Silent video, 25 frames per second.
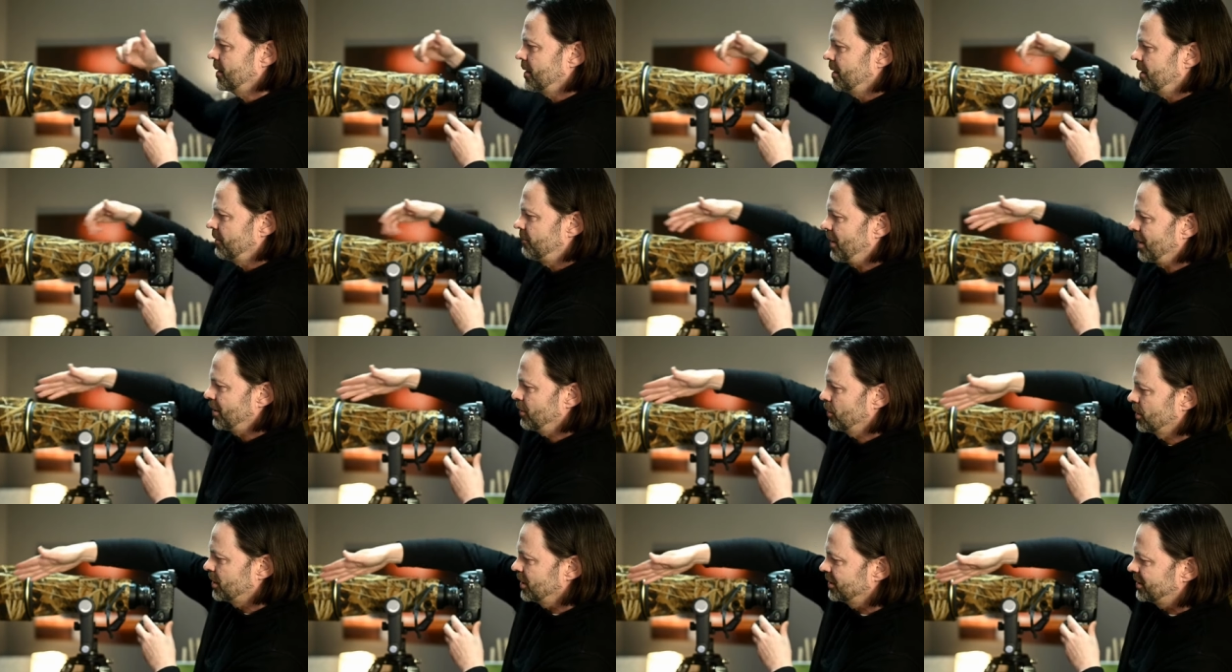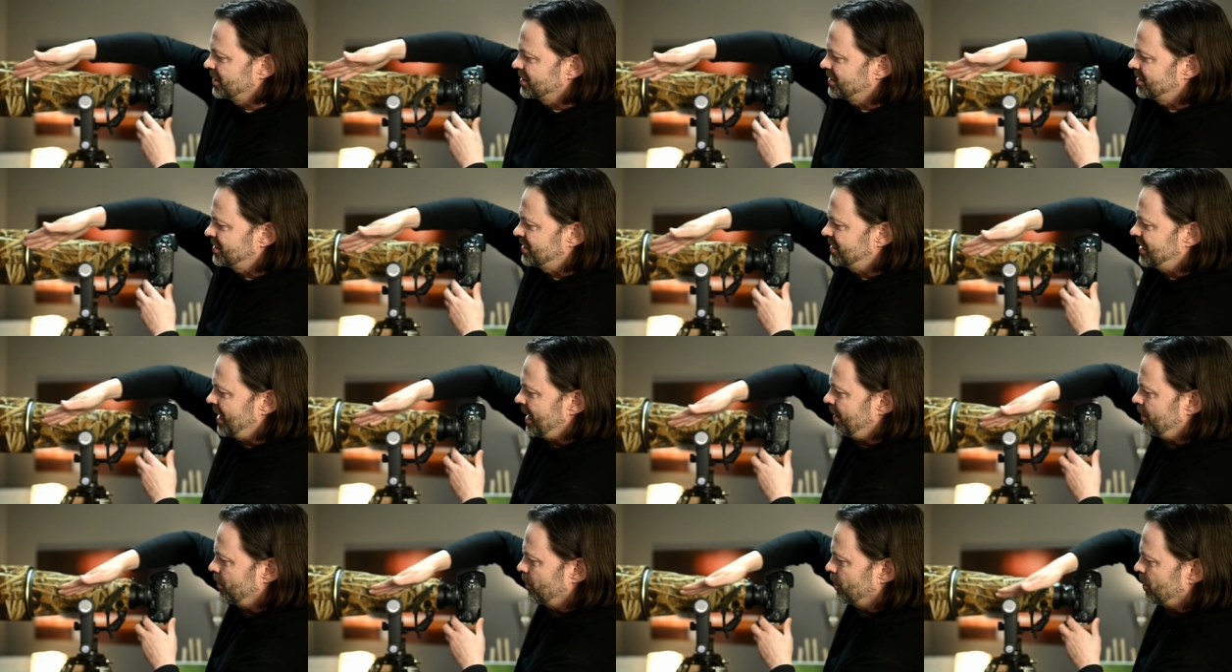If I look at the
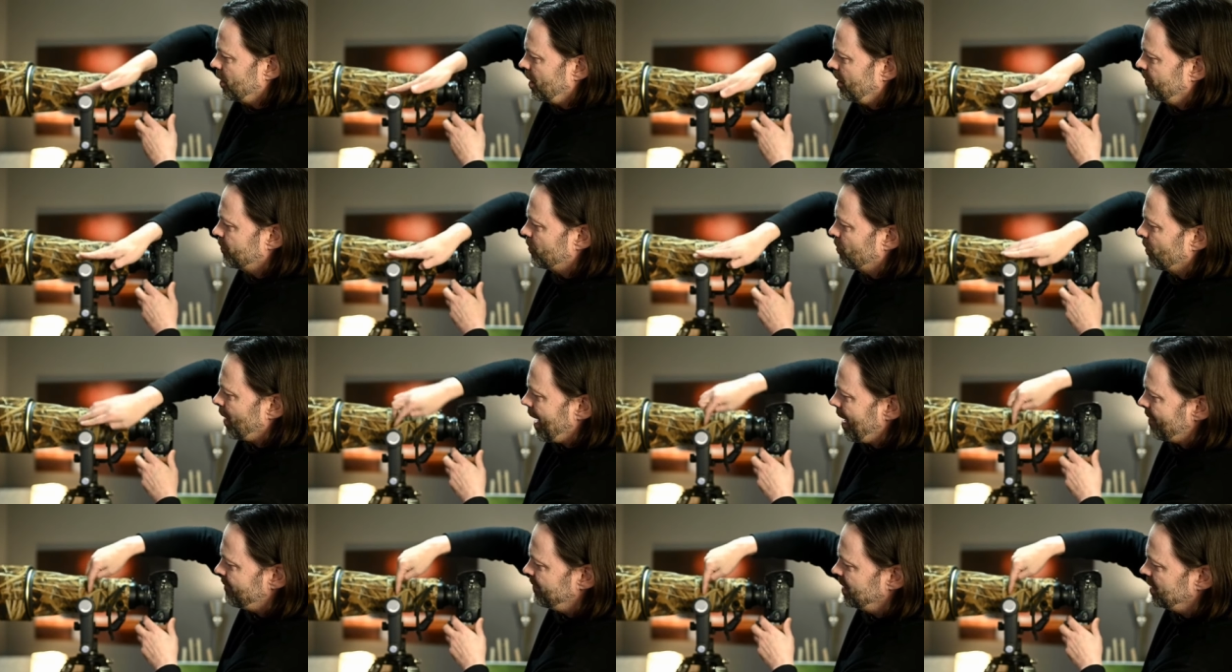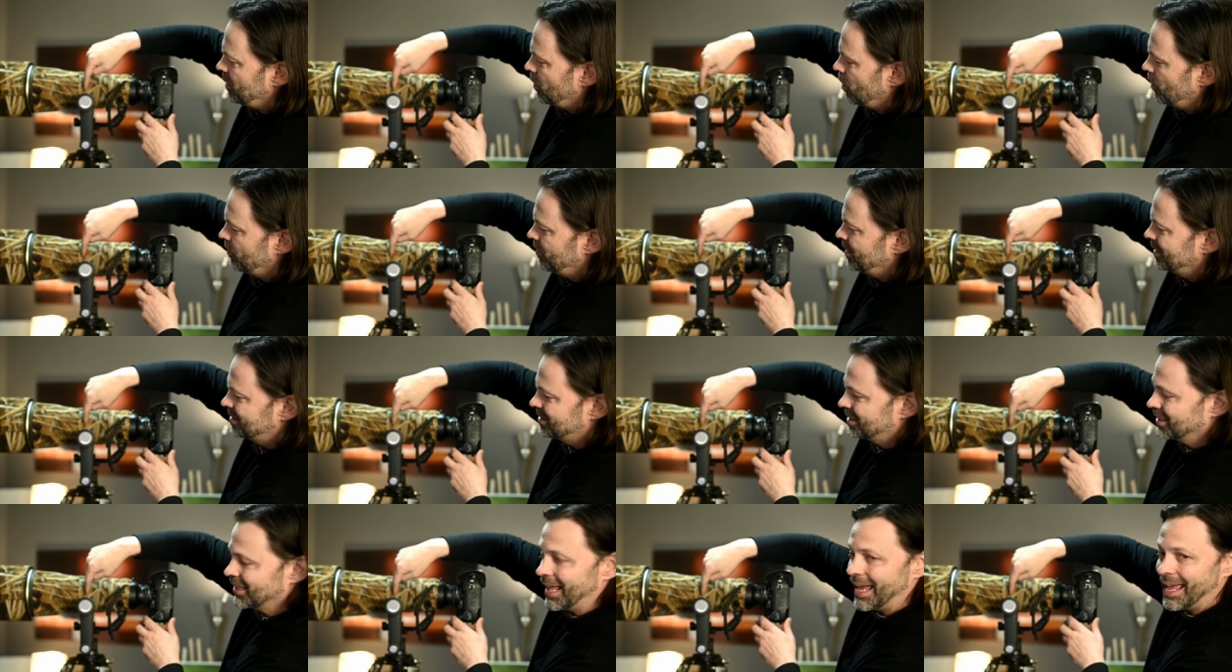center of gravity on
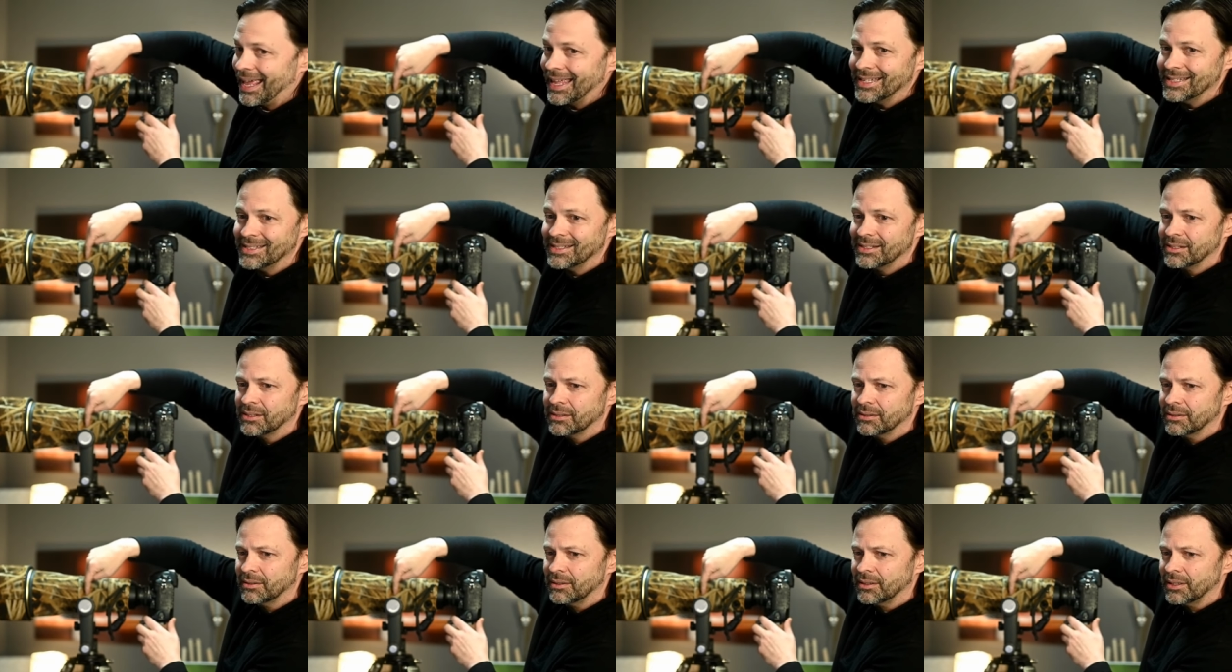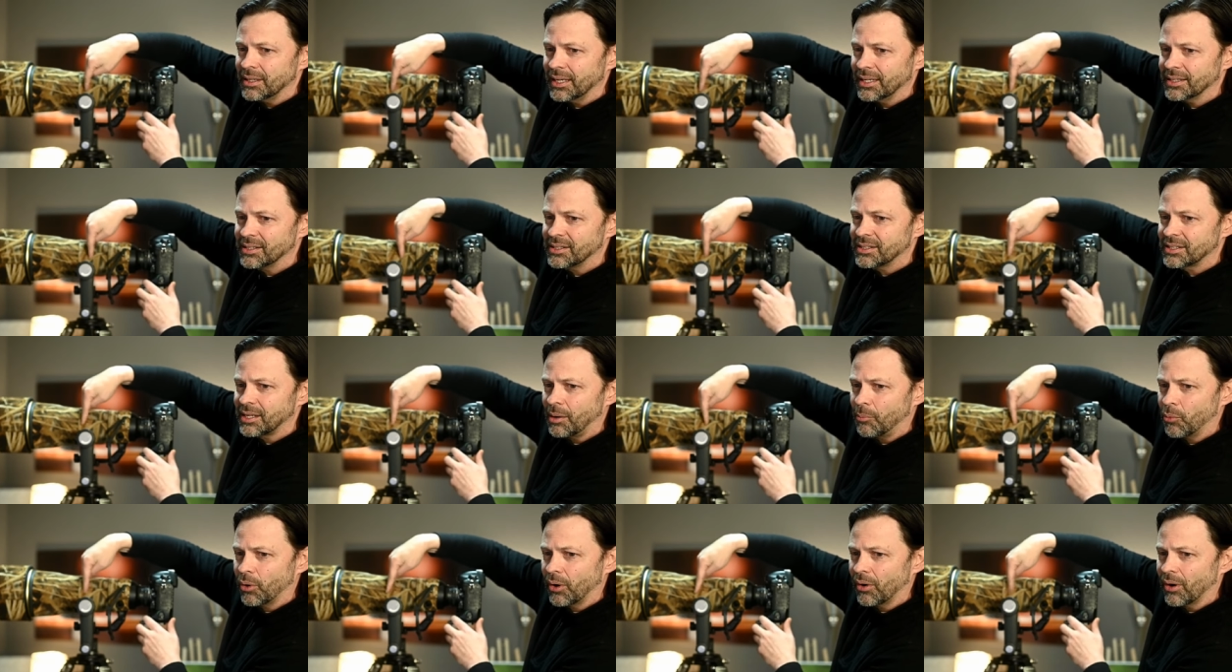this lens, it's
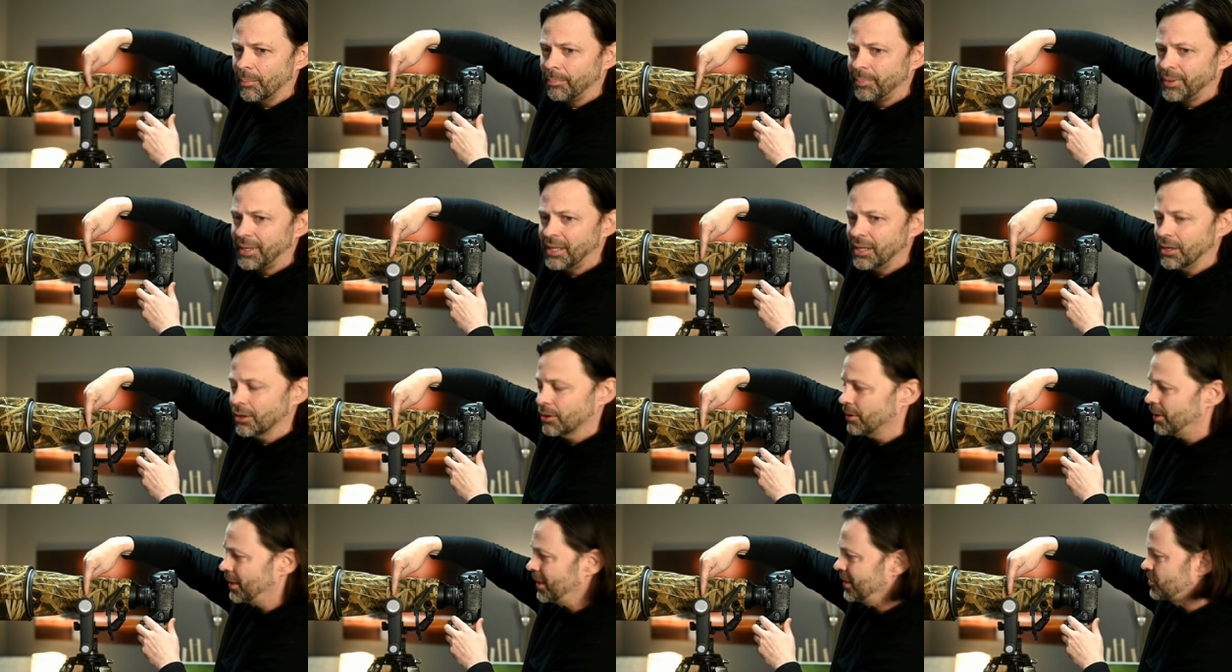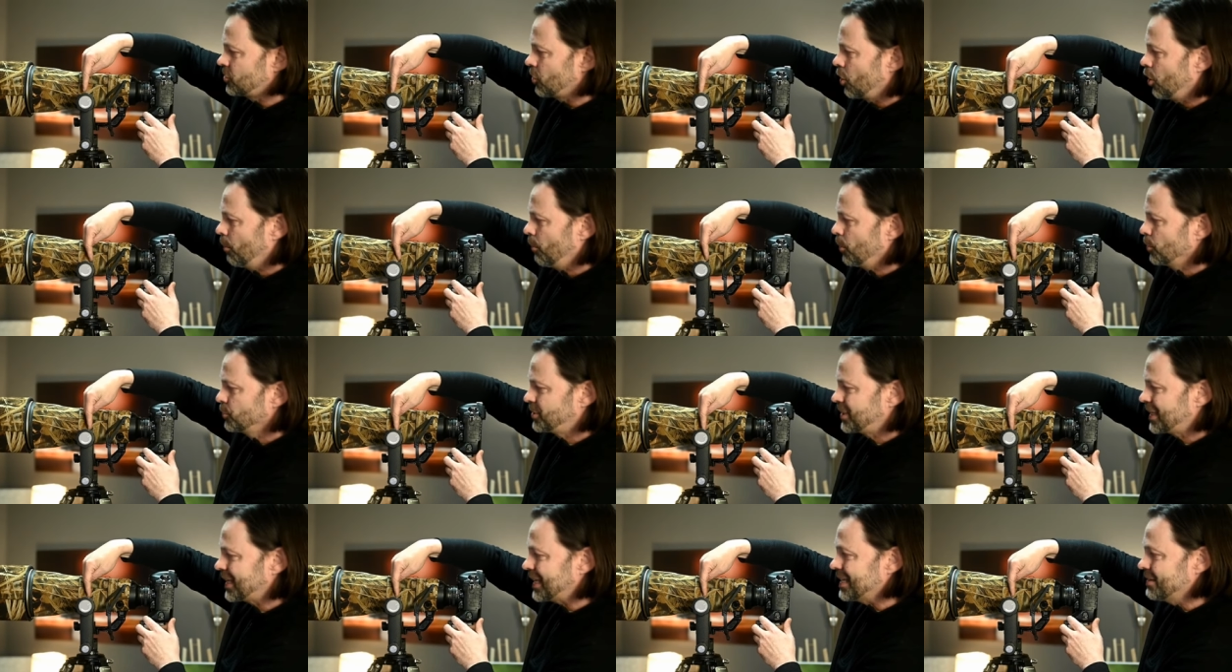somewhere up here. It's
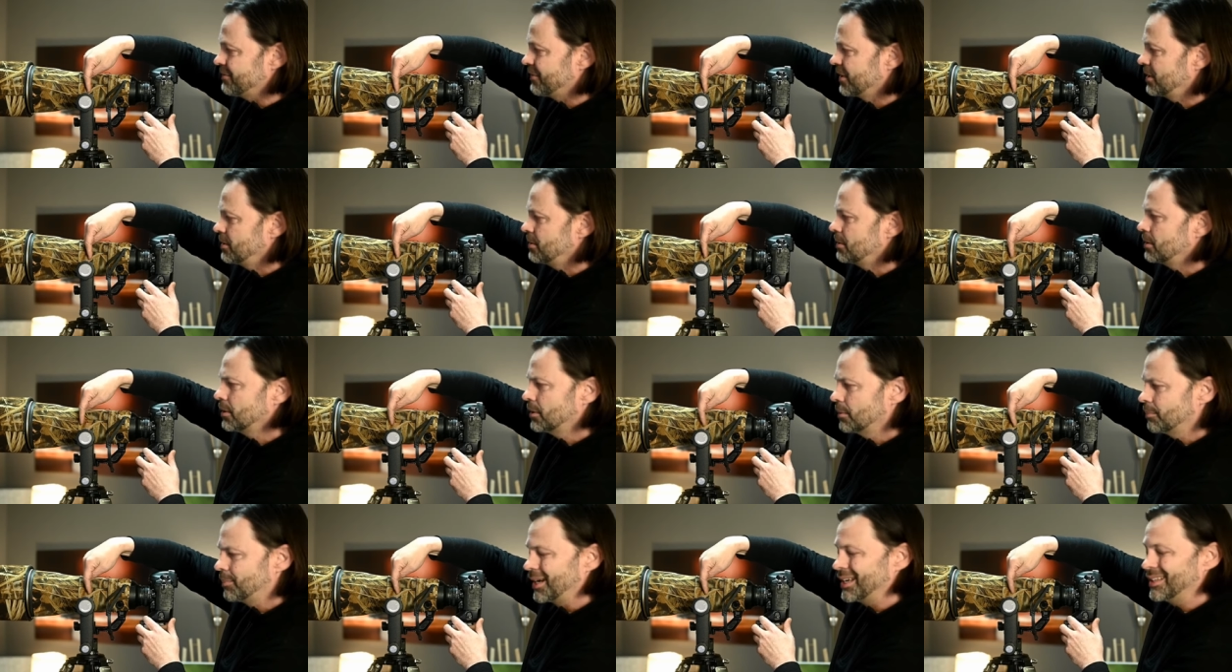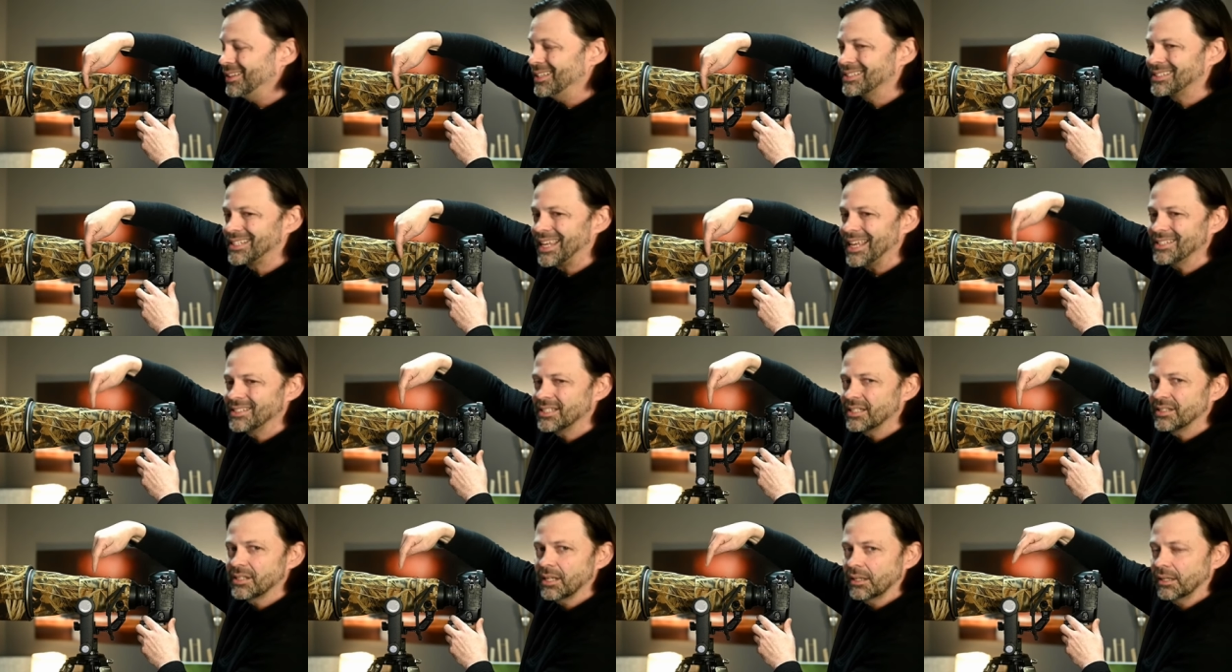almost even, but in this
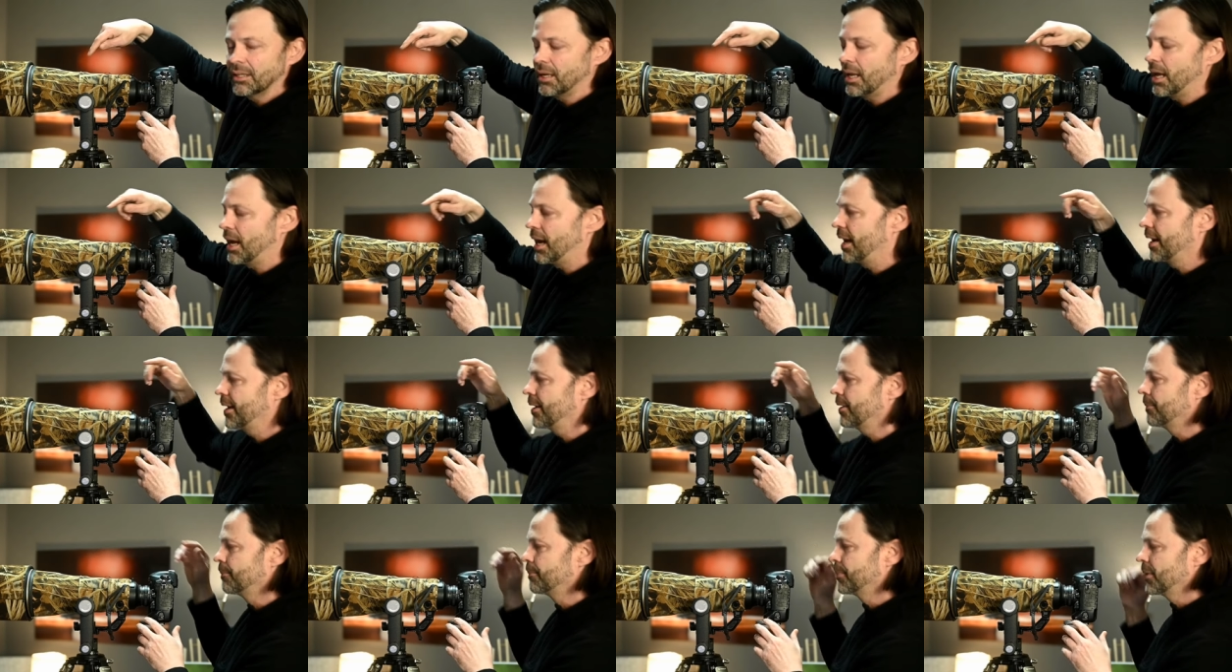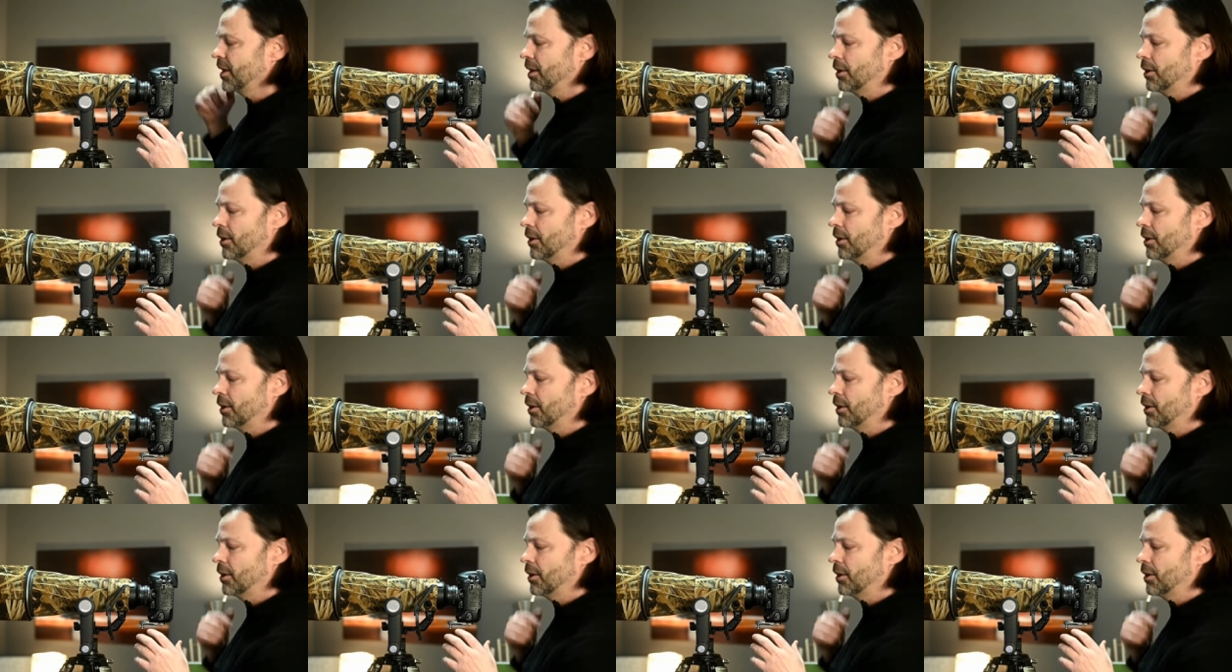case, it's a little higher.